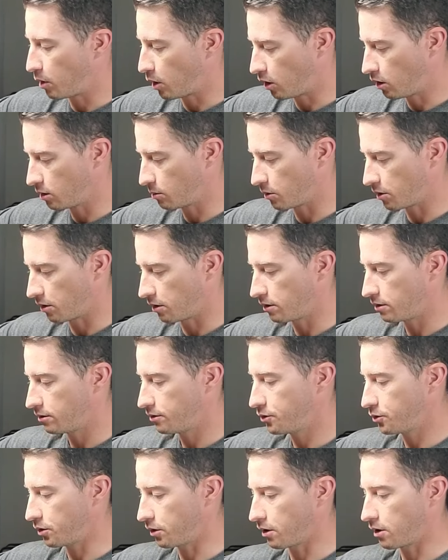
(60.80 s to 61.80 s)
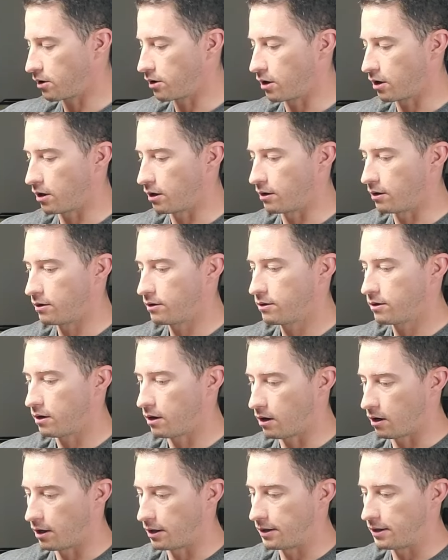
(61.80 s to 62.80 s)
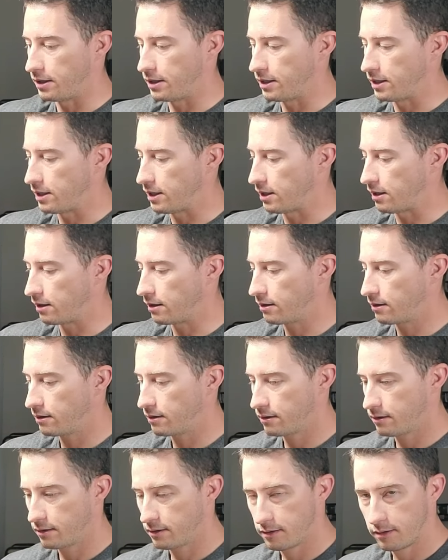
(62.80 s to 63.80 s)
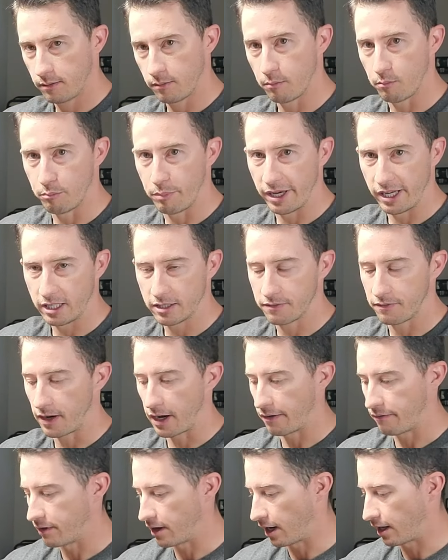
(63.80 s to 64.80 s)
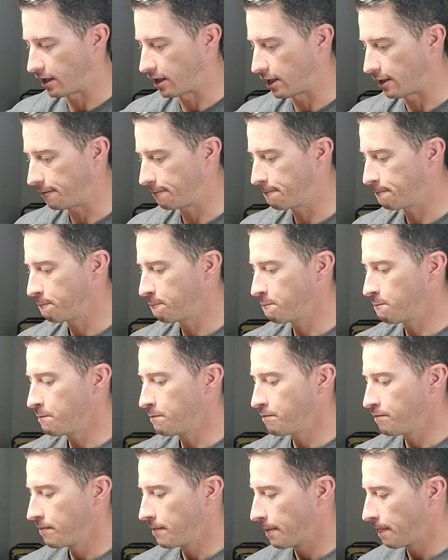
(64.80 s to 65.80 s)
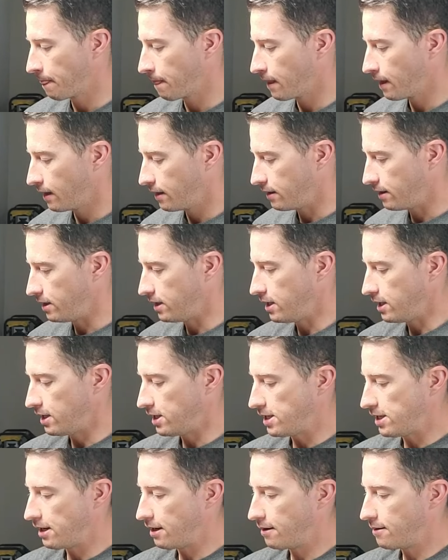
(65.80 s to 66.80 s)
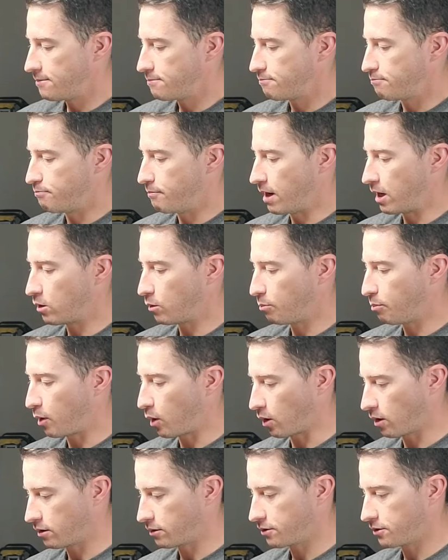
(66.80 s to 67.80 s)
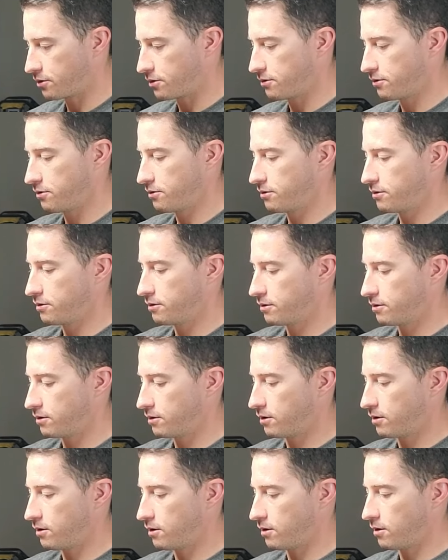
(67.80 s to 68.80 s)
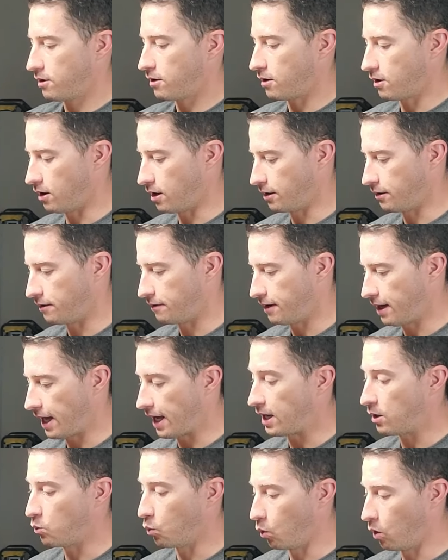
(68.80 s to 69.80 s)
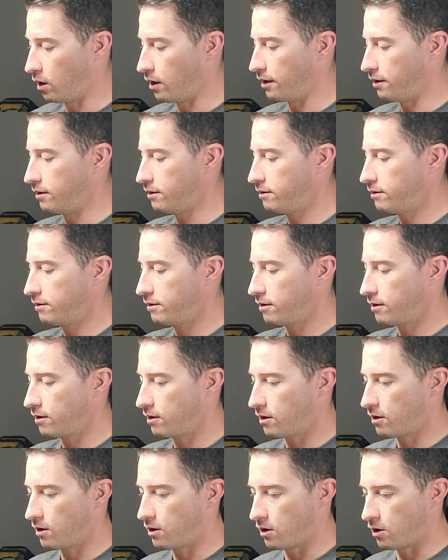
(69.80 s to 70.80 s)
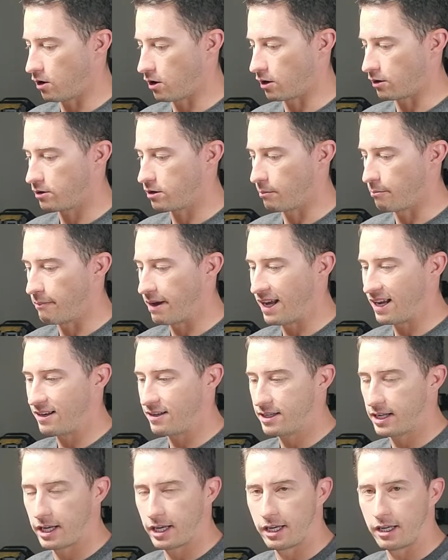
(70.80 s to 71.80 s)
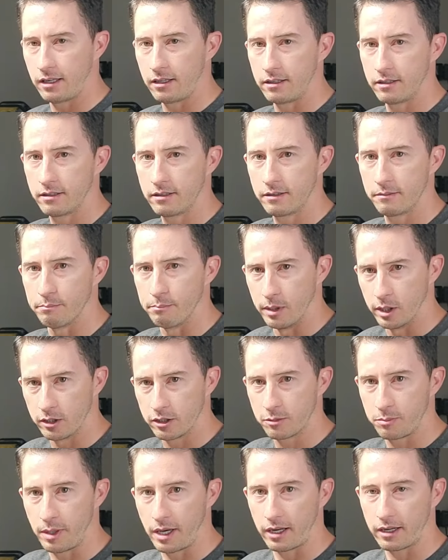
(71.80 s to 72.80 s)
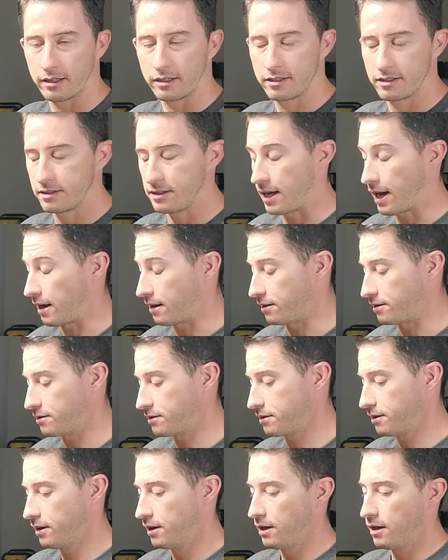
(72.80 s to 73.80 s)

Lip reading: polymer trigger guard on the base 590. The metal parts on the A1 are to maintain mil-spec status.